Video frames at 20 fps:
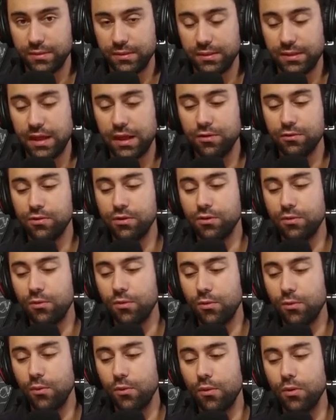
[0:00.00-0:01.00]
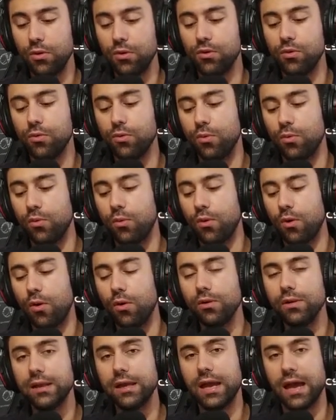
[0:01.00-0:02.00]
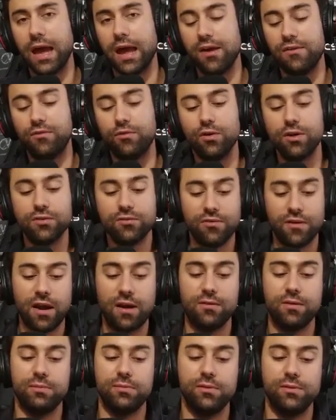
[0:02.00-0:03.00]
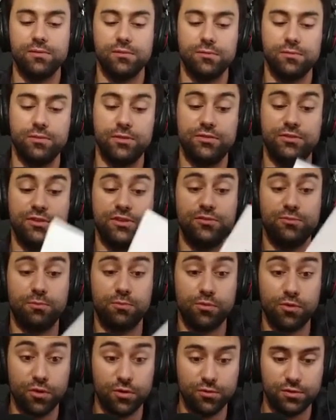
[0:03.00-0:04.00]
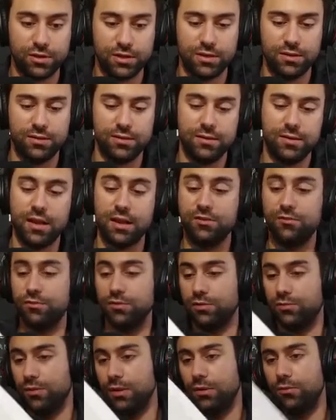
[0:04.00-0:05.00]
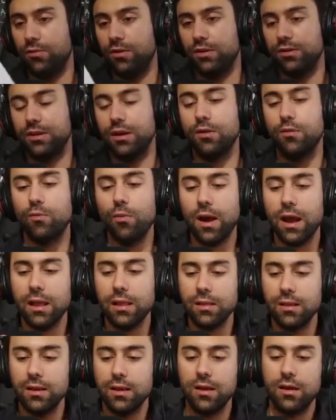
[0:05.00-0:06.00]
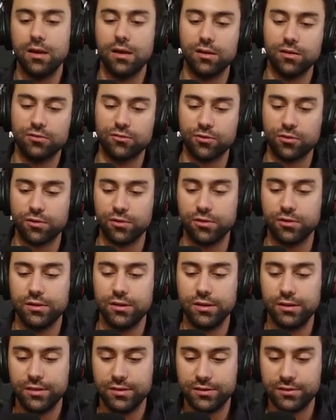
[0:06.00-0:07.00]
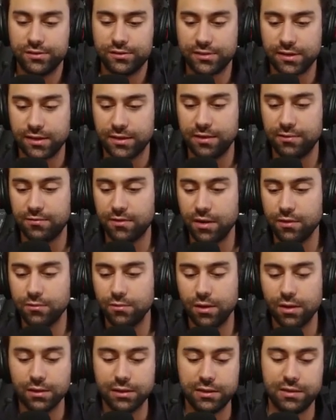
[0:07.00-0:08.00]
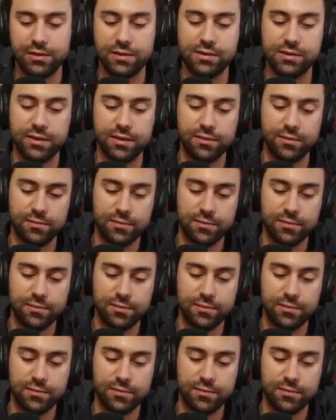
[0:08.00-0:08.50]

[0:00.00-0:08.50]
Then you only have one variable, which is protein. That's what we want. A well-controlled study. Very well done indeed.